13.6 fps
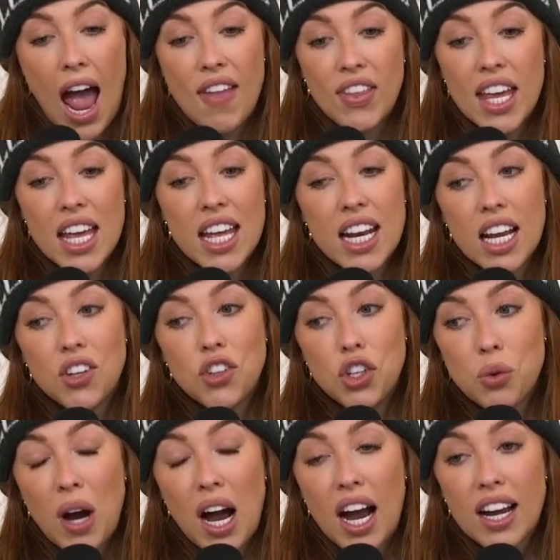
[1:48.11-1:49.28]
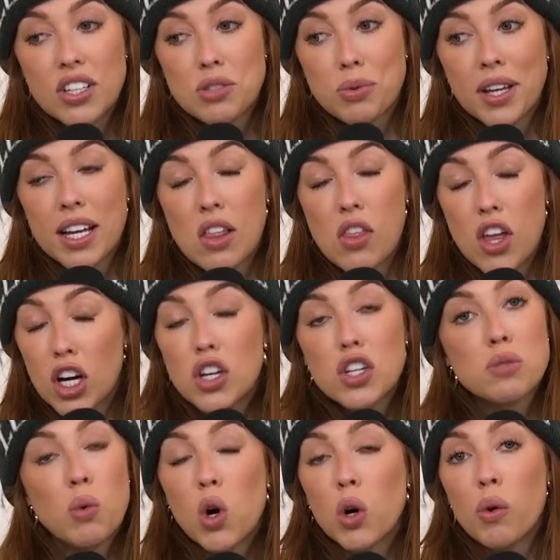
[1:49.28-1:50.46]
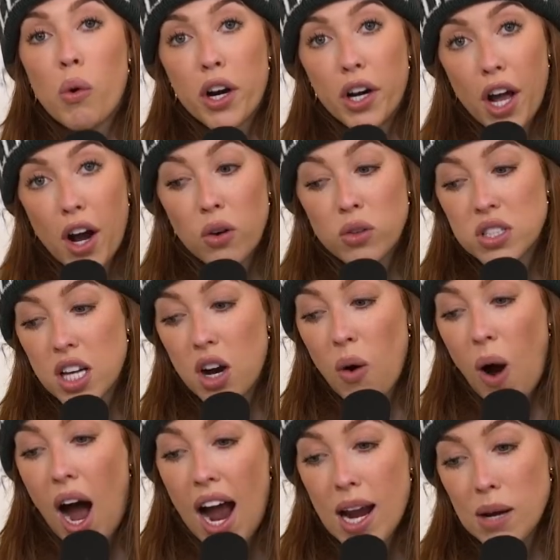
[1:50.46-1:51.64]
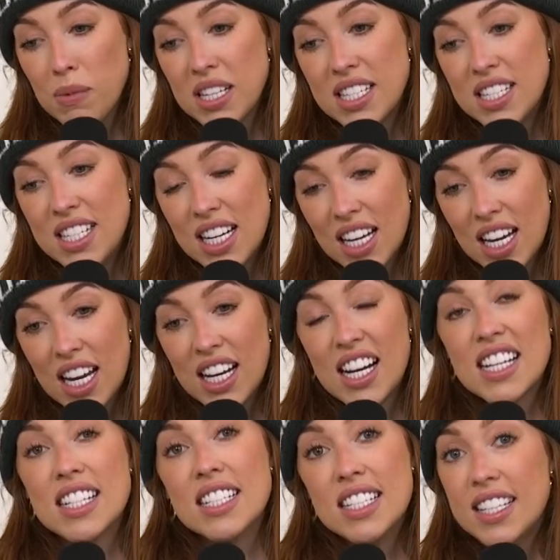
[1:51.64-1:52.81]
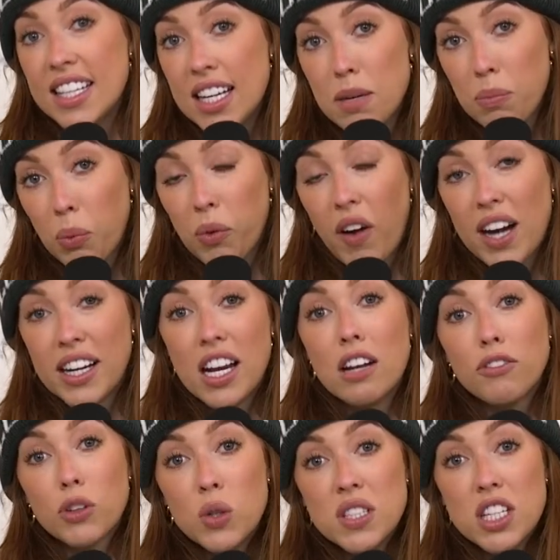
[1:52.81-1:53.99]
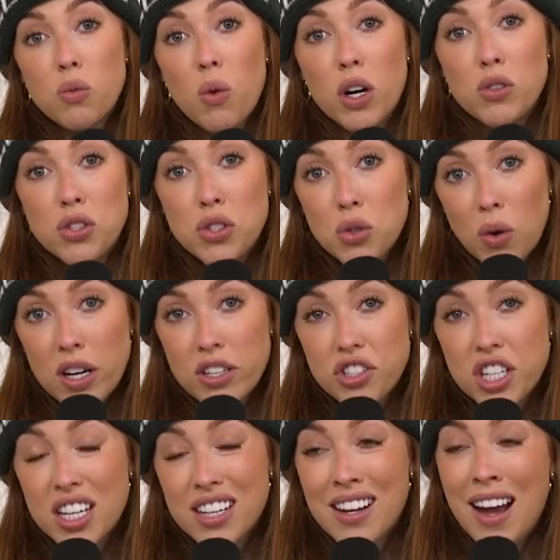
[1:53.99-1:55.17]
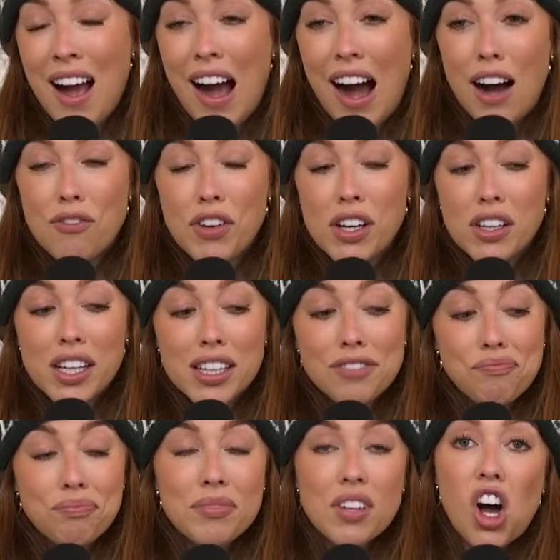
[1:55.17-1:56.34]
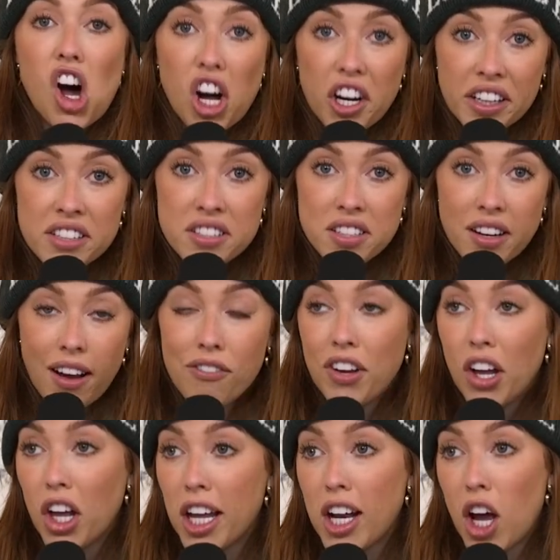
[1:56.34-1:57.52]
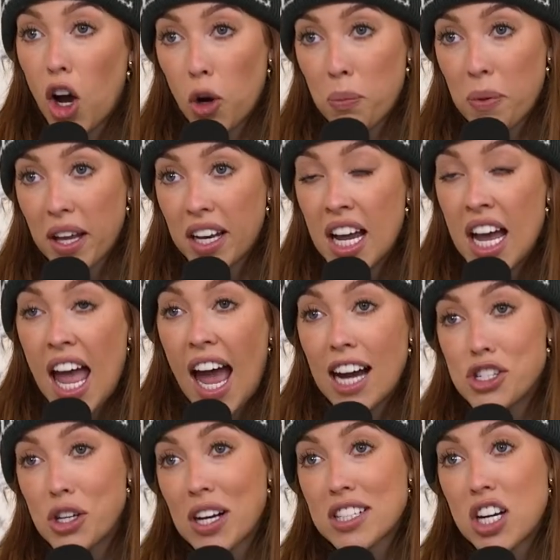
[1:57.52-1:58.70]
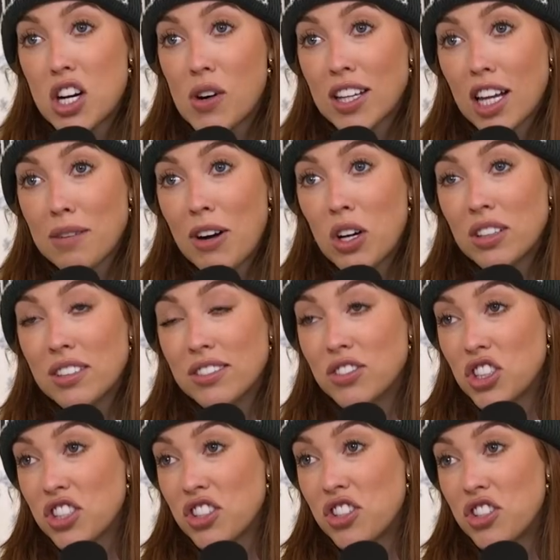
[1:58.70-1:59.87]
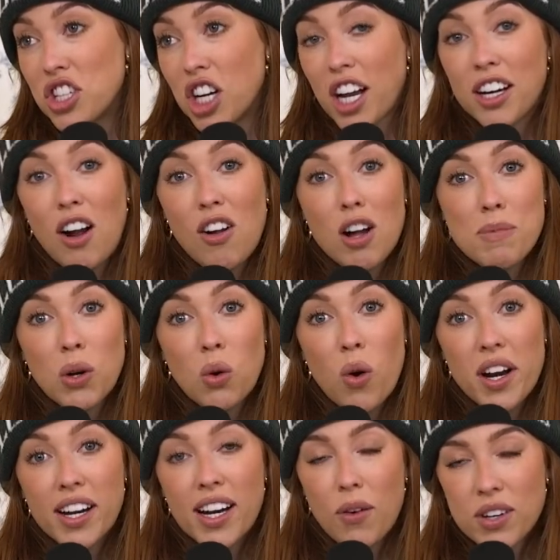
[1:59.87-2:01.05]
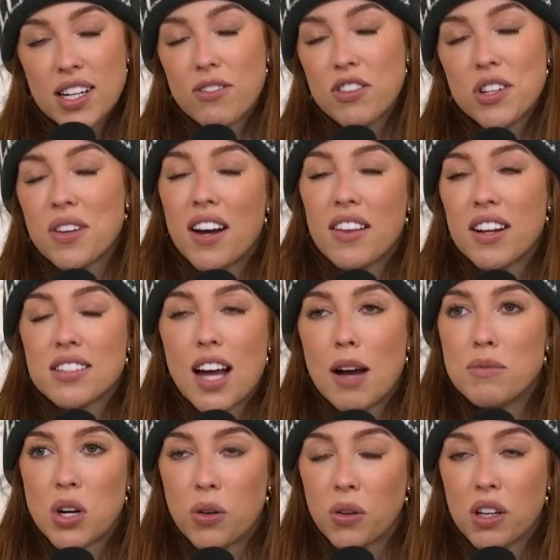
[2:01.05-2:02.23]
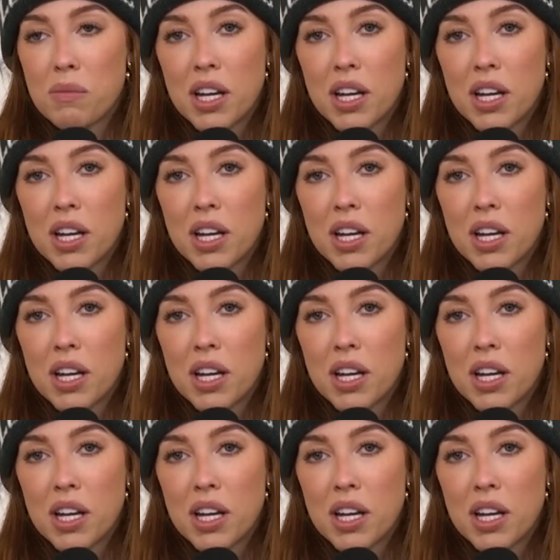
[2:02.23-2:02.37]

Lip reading: And then you guys were like, there's more we want to know. So I'm digging deep. We've got an influencing 102 question. I'm feeling honest. I'm feeling open. As you guys know, I thought about just chucking it all up and quitting. I would never do that. I'm totally